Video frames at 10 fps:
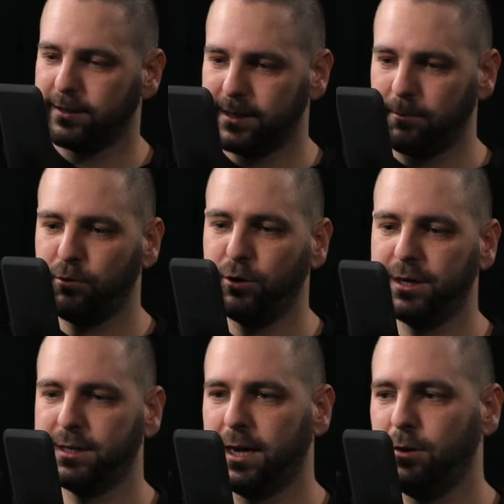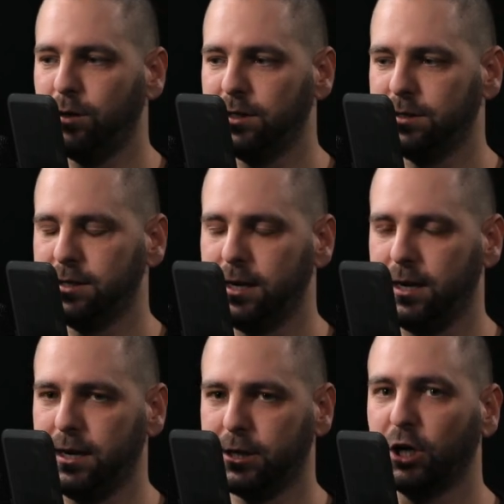at some point I was
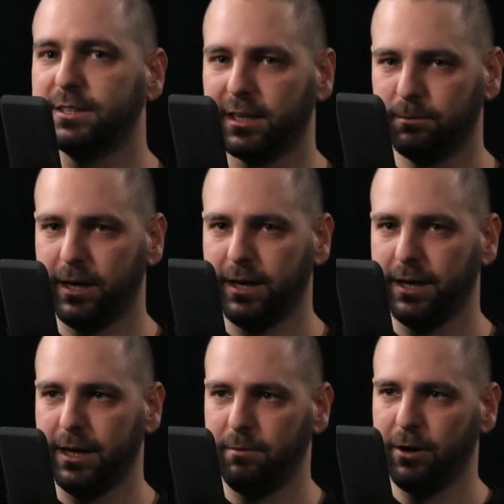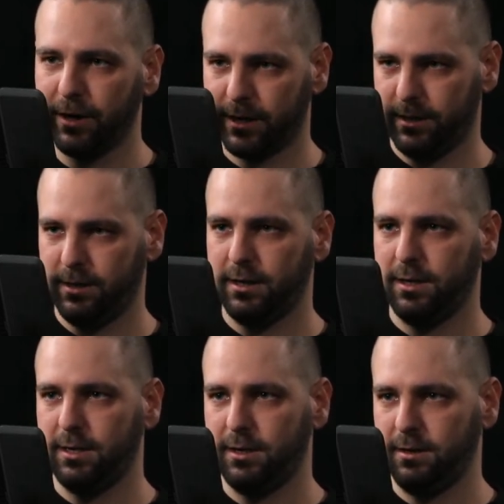uh, contacted by an American
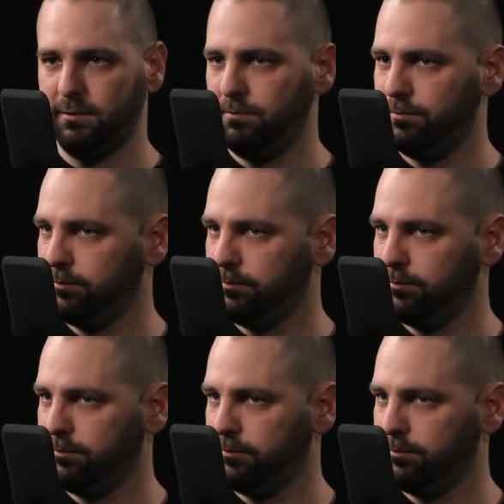uh,